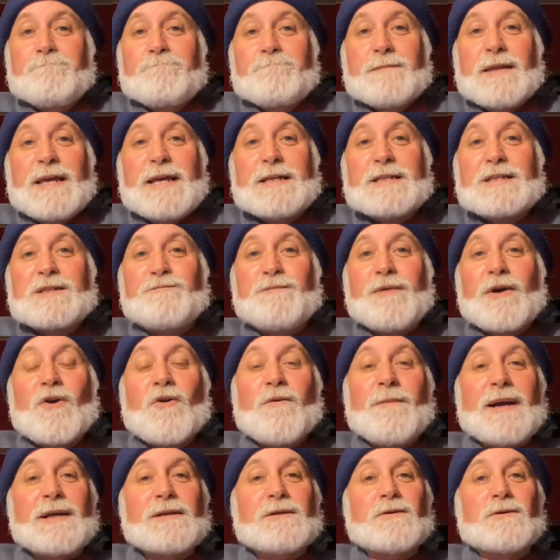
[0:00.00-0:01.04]

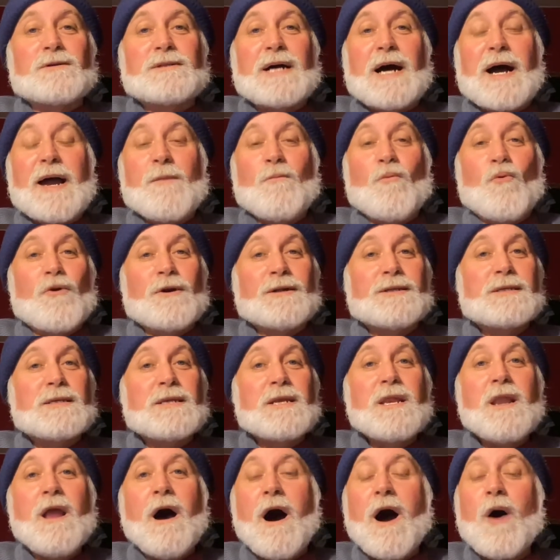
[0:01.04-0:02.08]
experimental time where it's
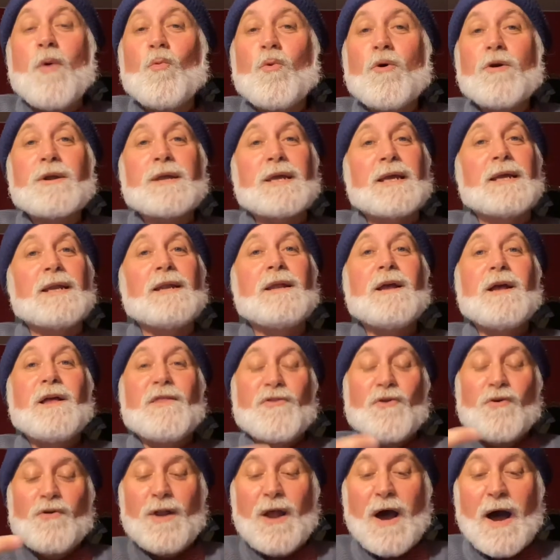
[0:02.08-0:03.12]
not working.
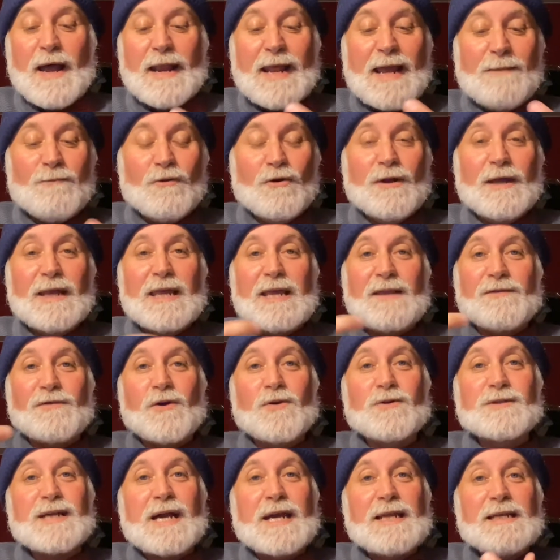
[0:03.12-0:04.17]
They're not able to get
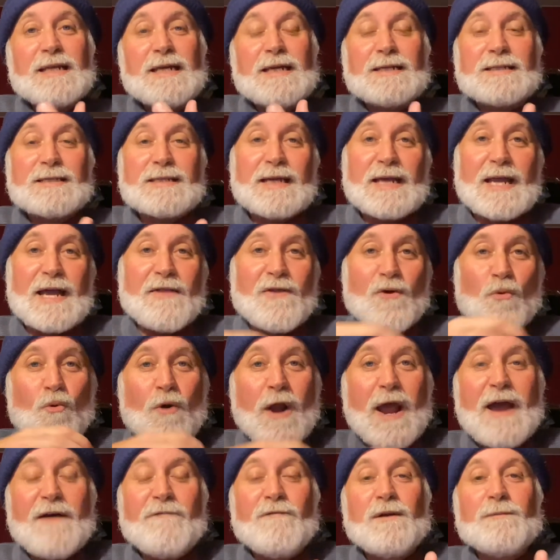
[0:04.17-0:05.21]
those ideas together where
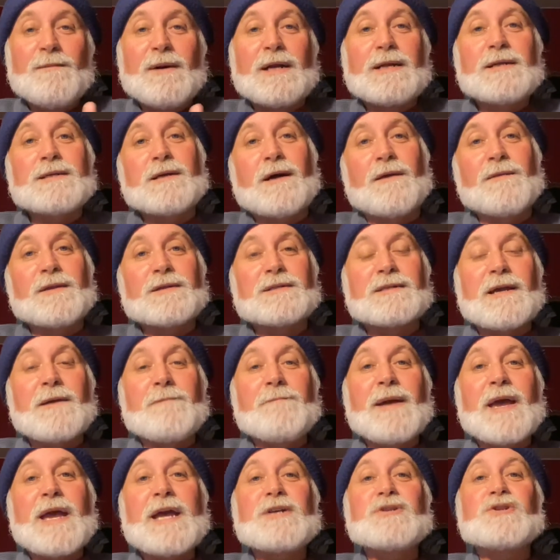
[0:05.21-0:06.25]
everybody's on the same
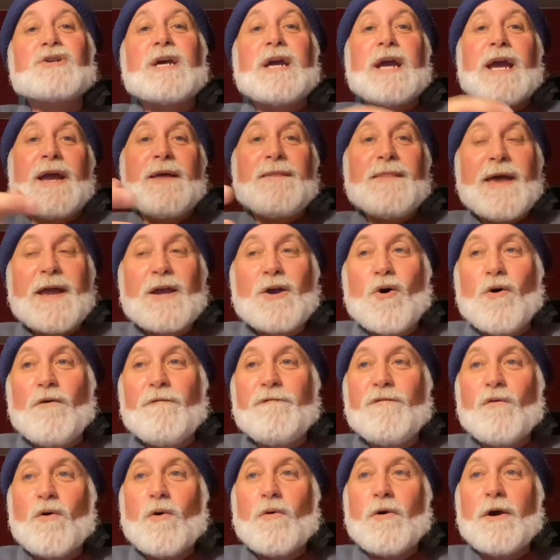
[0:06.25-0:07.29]
page and they go
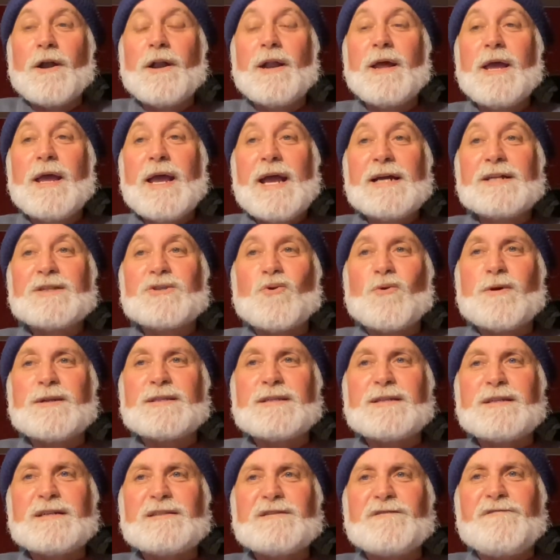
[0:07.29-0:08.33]
forward. And so it's
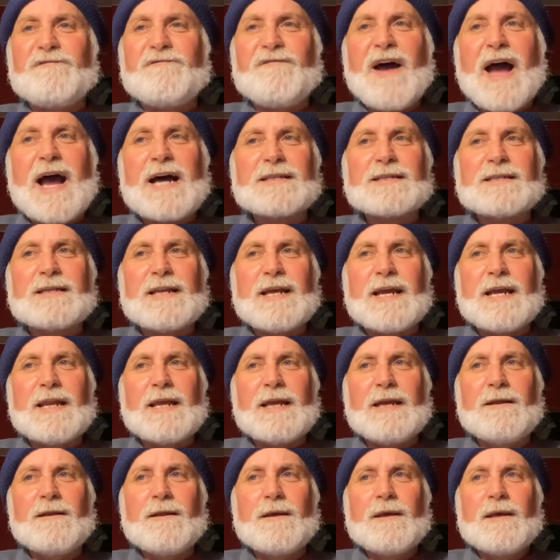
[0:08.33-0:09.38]
this
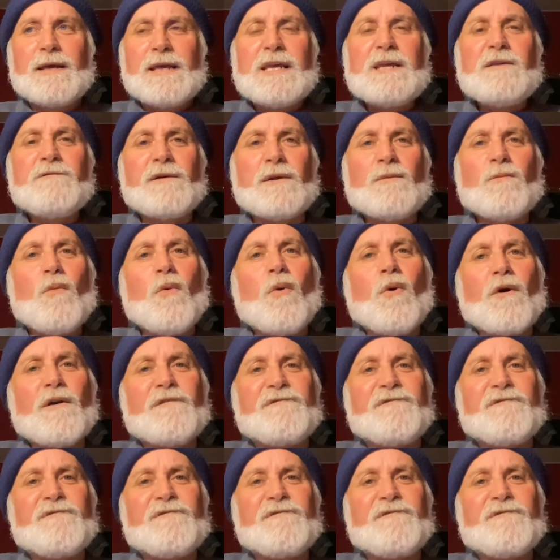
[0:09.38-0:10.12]
fascinating, even more